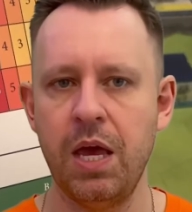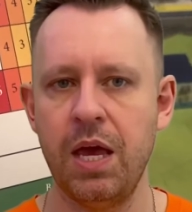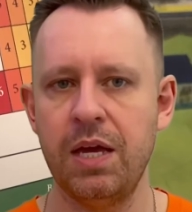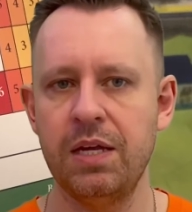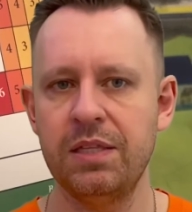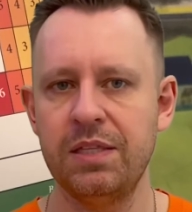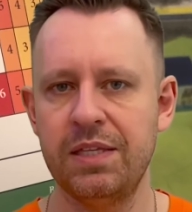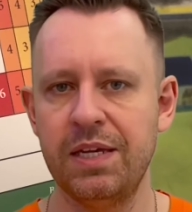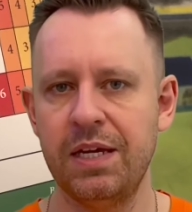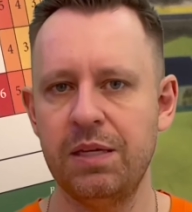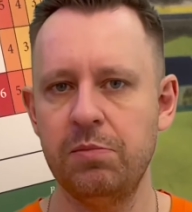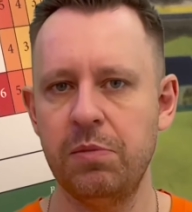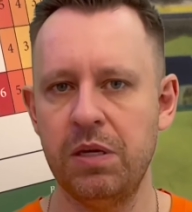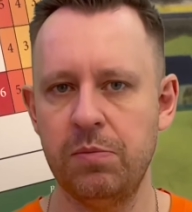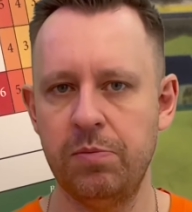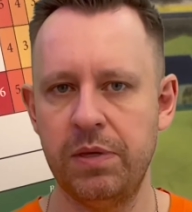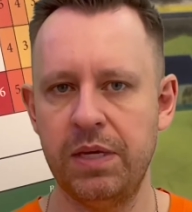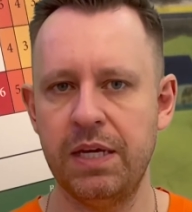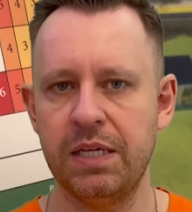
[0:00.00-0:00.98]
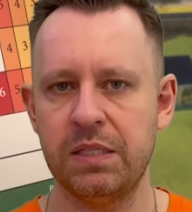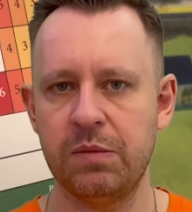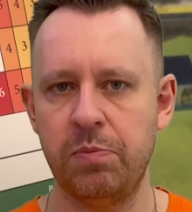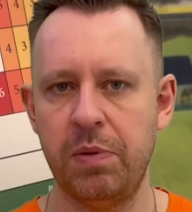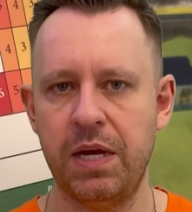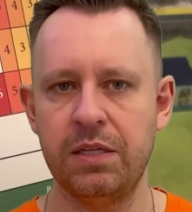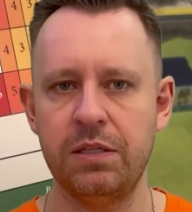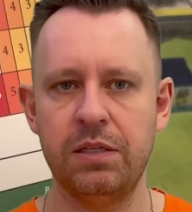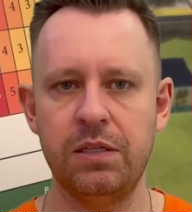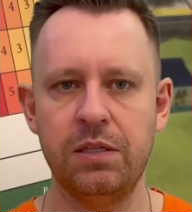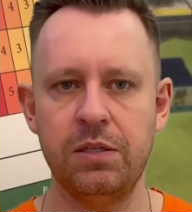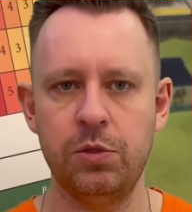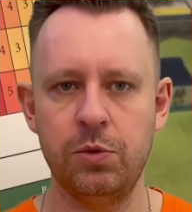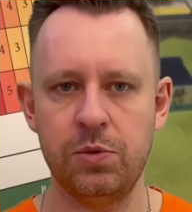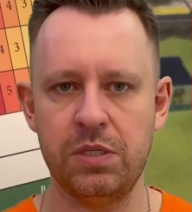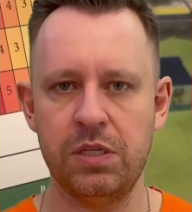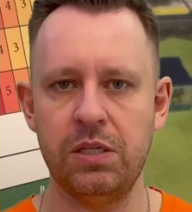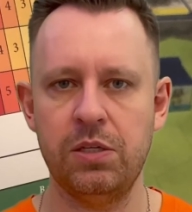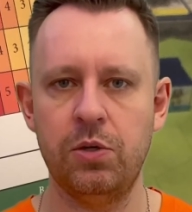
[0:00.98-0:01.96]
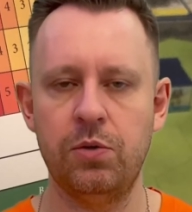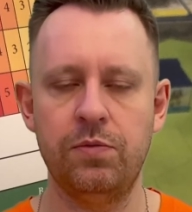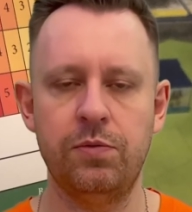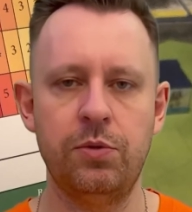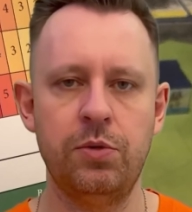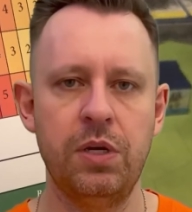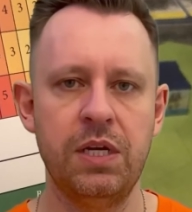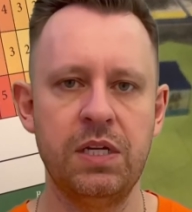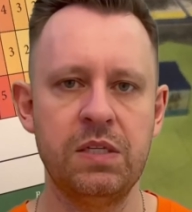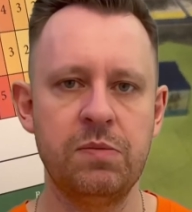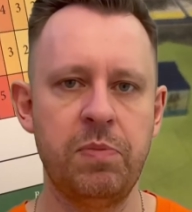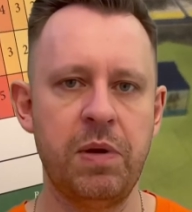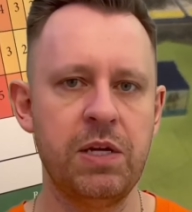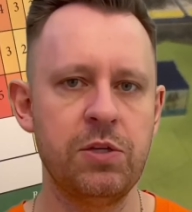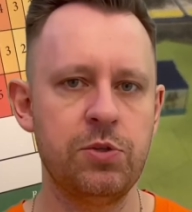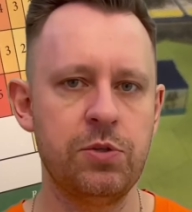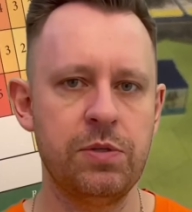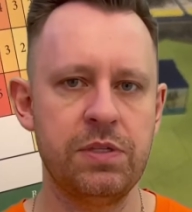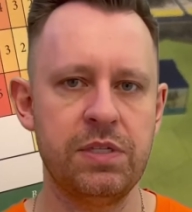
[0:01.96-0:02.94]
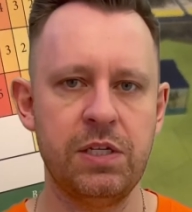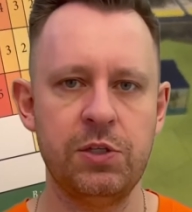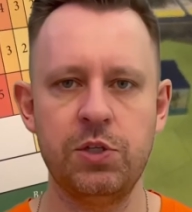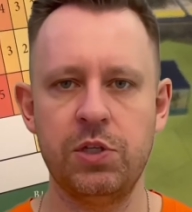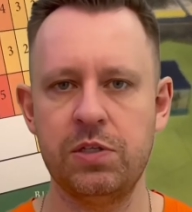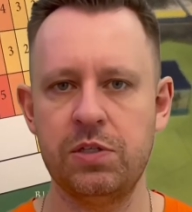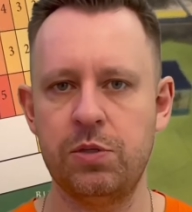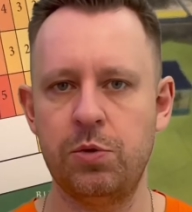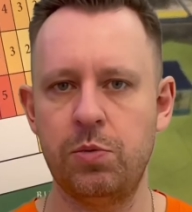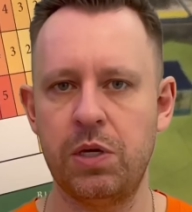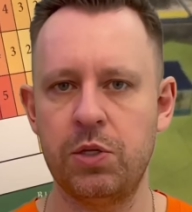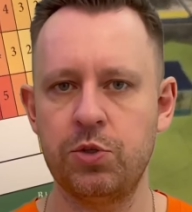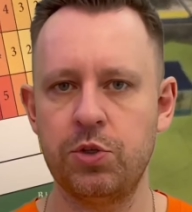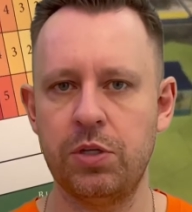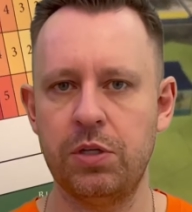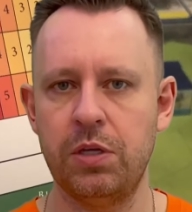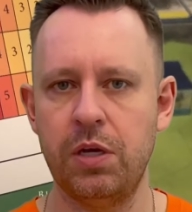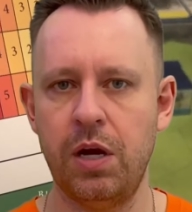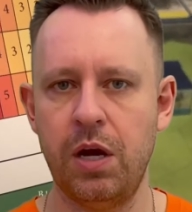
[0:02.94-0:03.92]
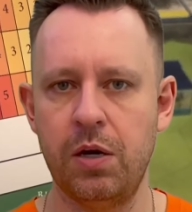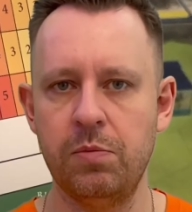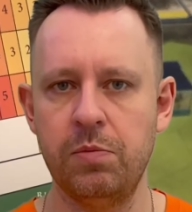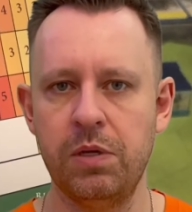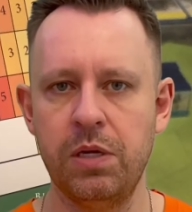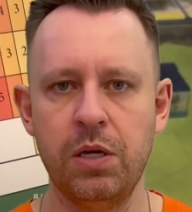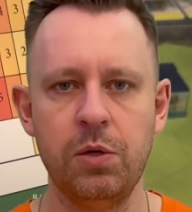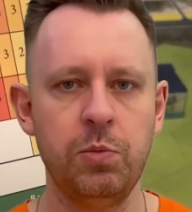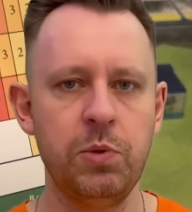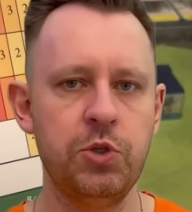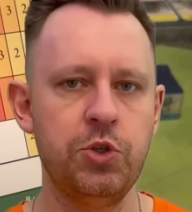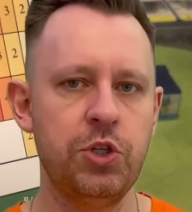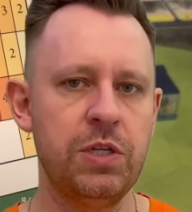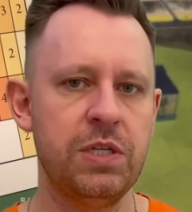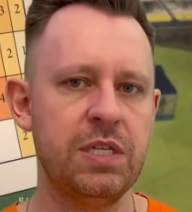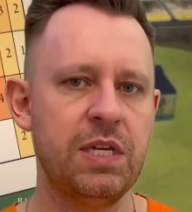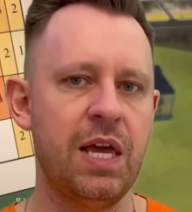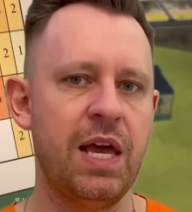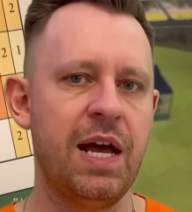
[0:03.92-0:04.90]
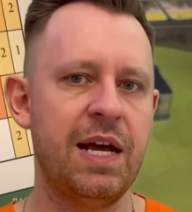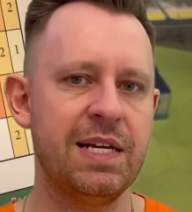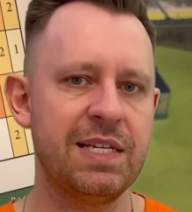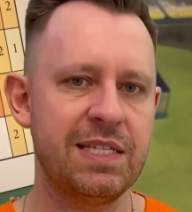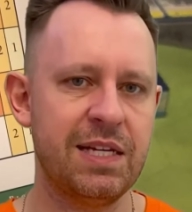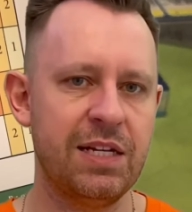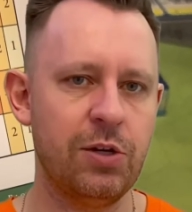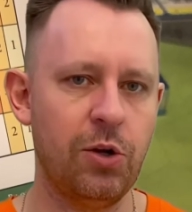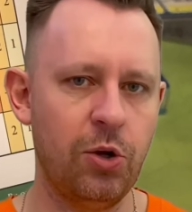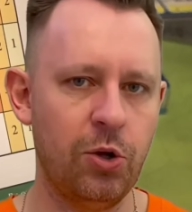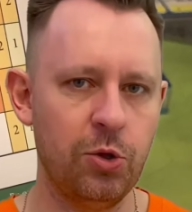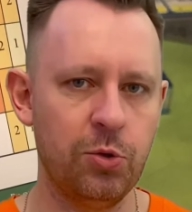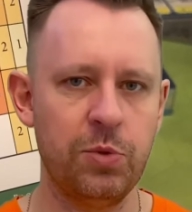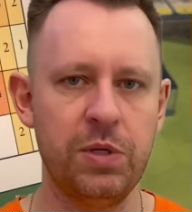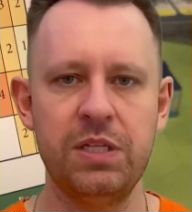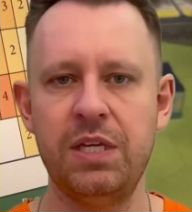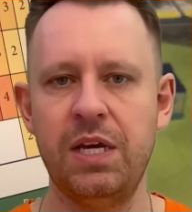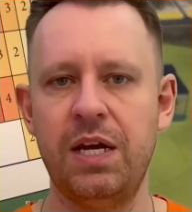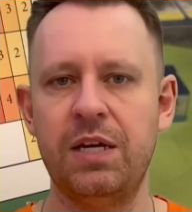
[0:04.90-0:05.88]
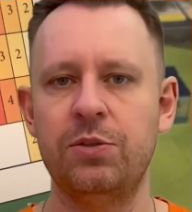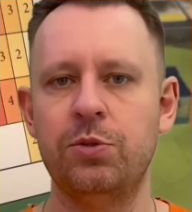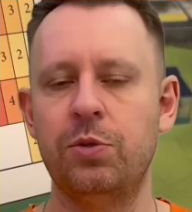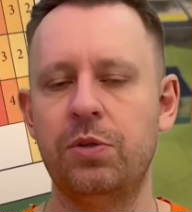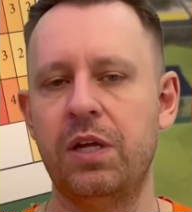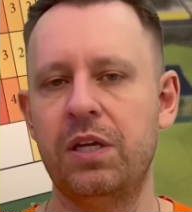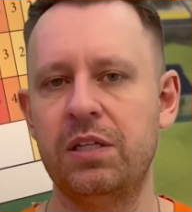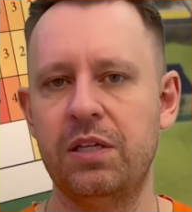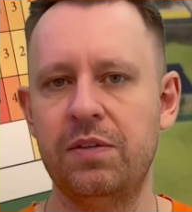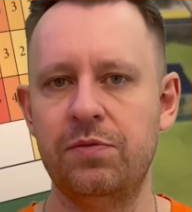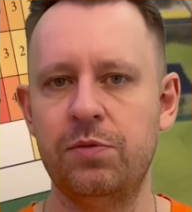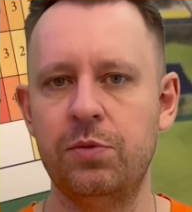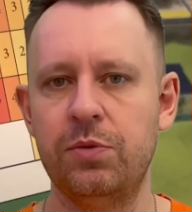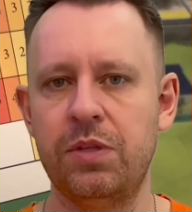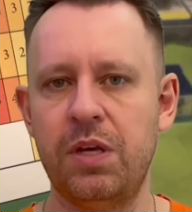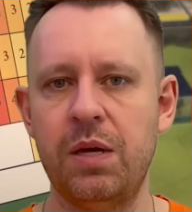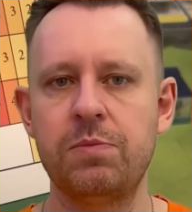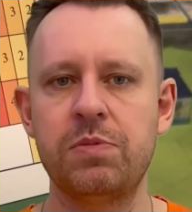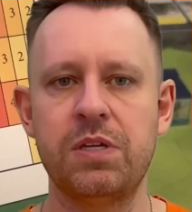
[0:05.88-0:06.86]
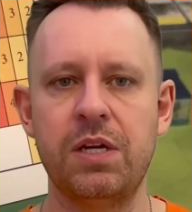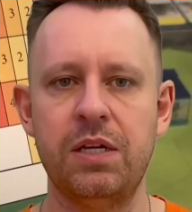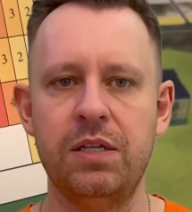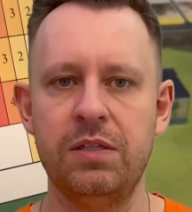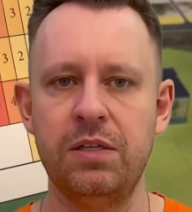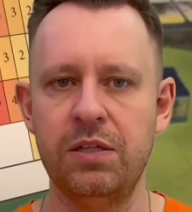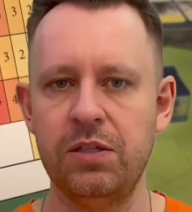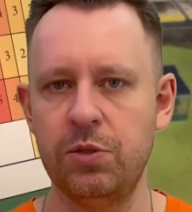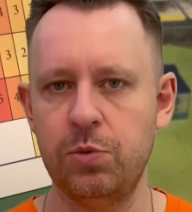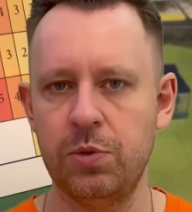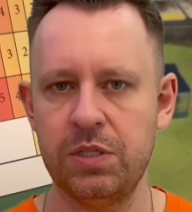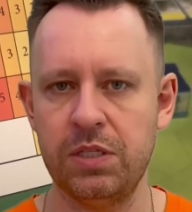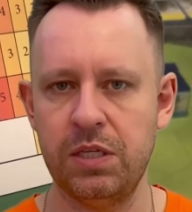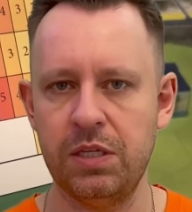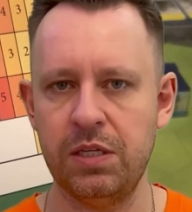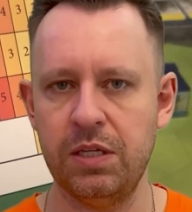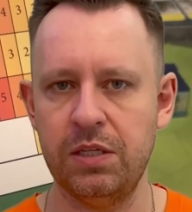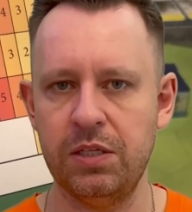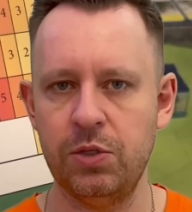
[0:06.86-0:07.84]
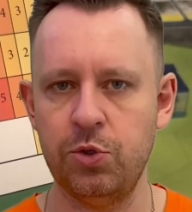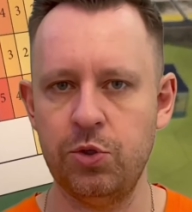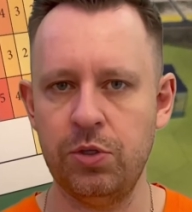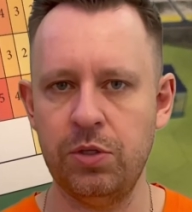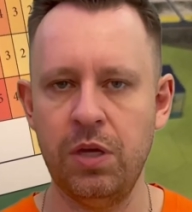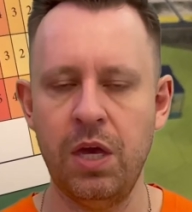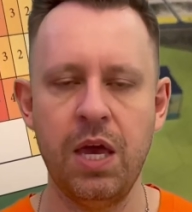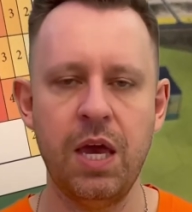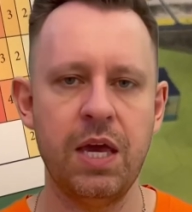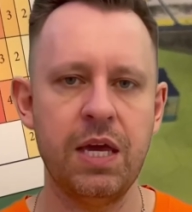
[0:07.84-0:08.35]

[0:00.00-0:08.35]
and then maybe expanding using other expansions such as the Russian army, which is, as I already underlined a few times, an interesting addition,